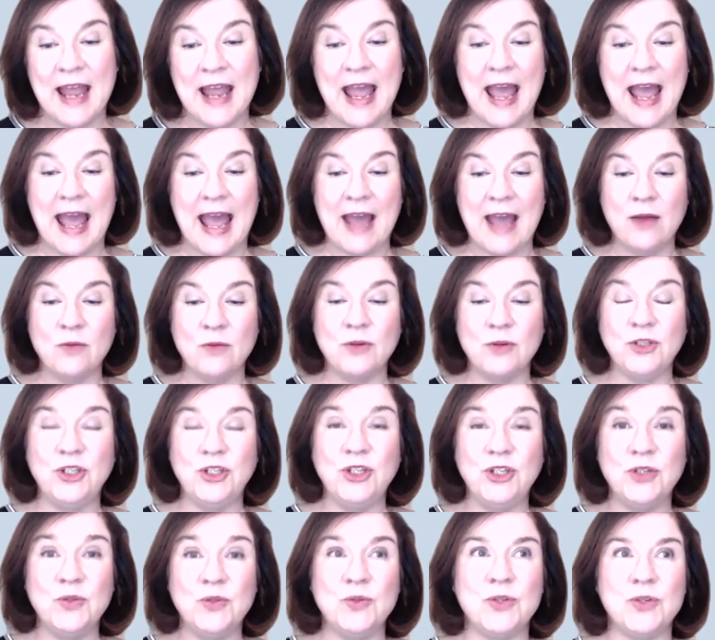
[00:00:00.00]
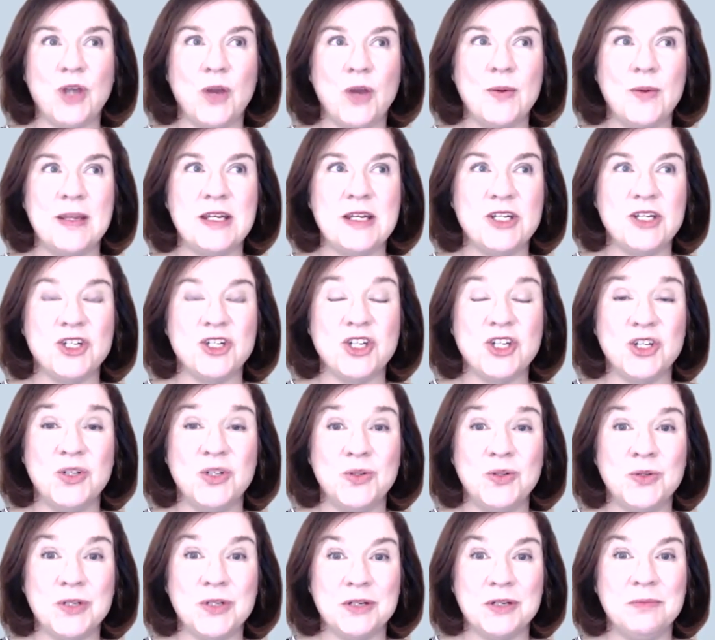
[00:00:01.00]
how are you going
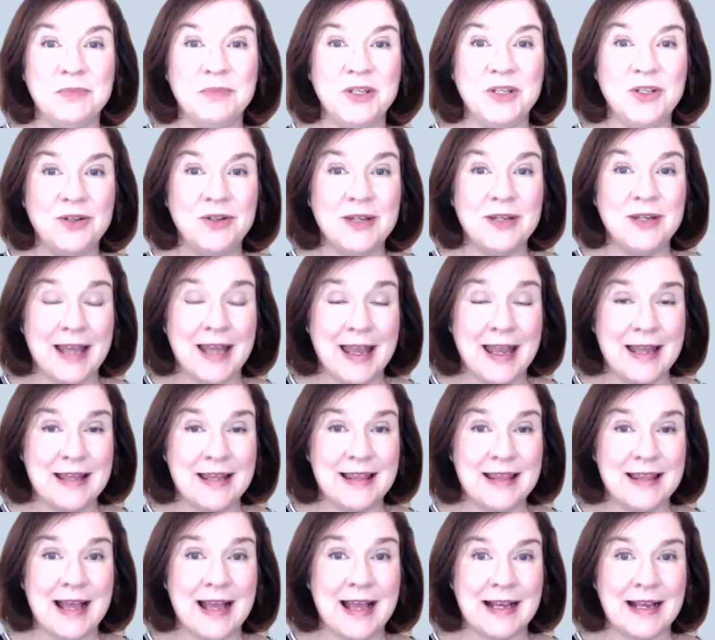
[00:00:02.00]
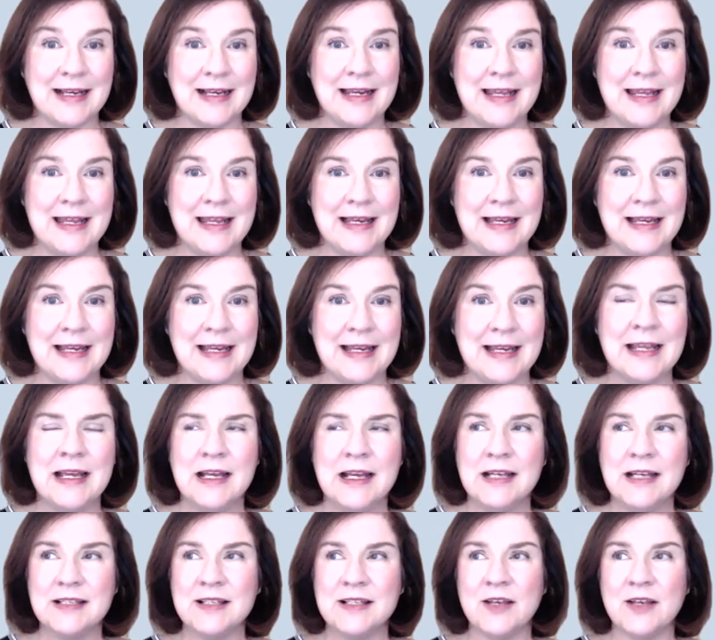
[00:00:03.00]
to communicate that clearly
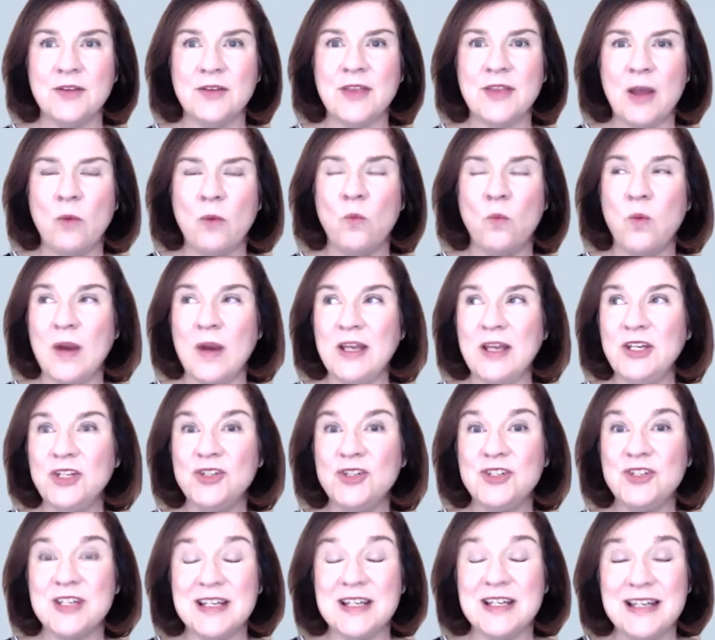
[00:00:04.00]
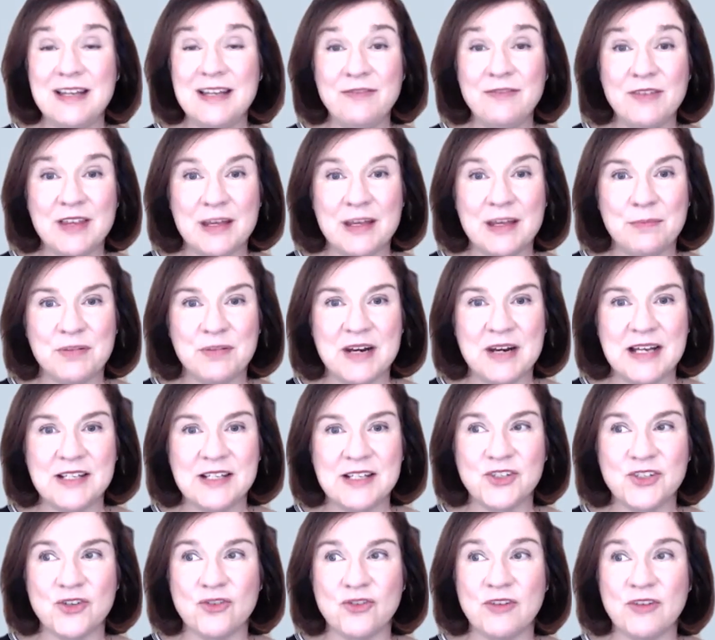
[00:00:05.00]
so that when you deliver that
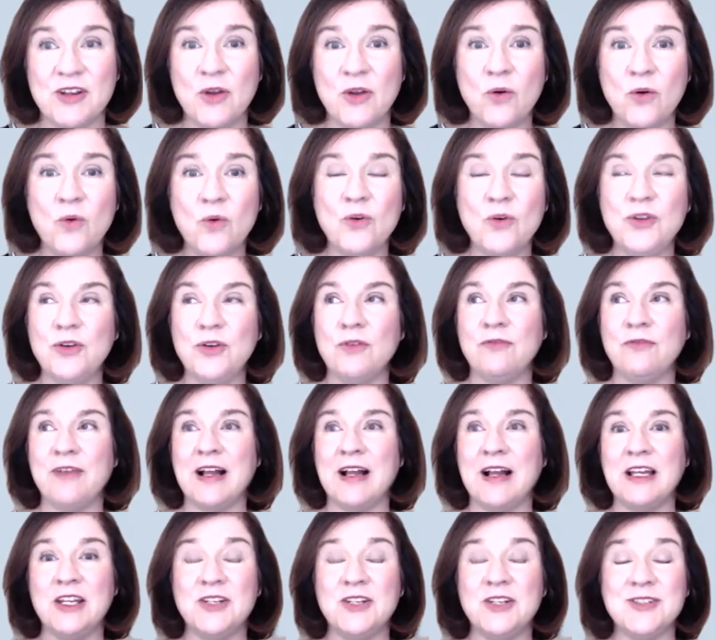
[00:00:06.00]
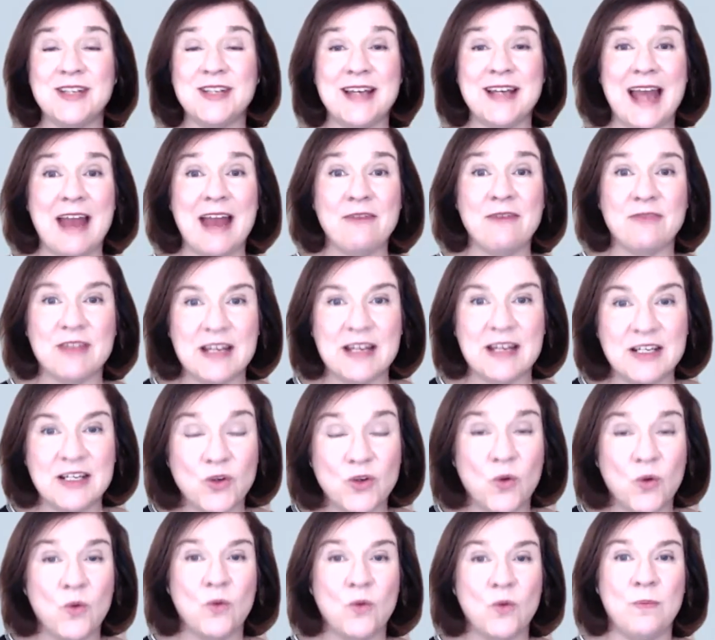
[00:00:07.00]
brand story, all your values and
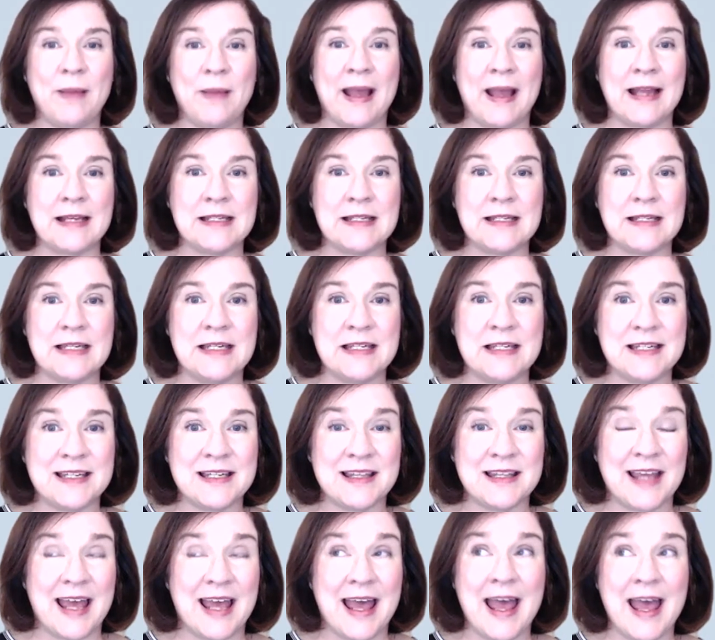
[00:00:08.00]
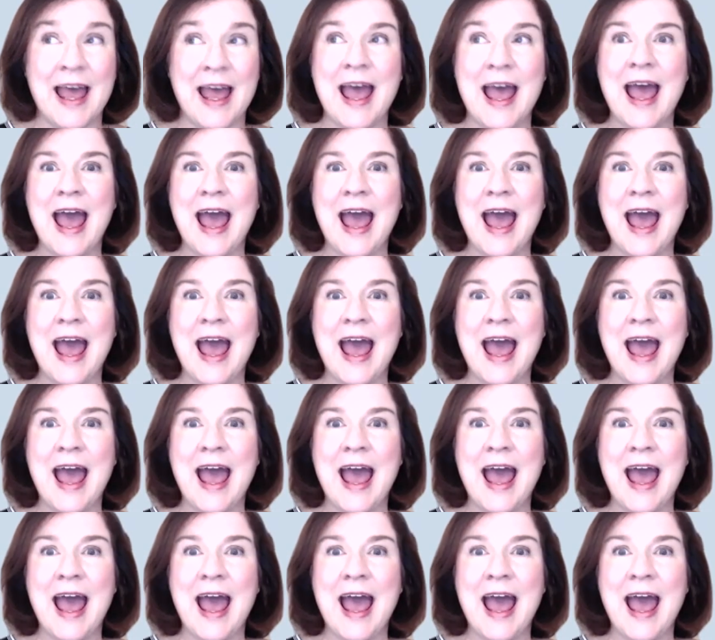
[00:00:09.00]
everything's all packed into that?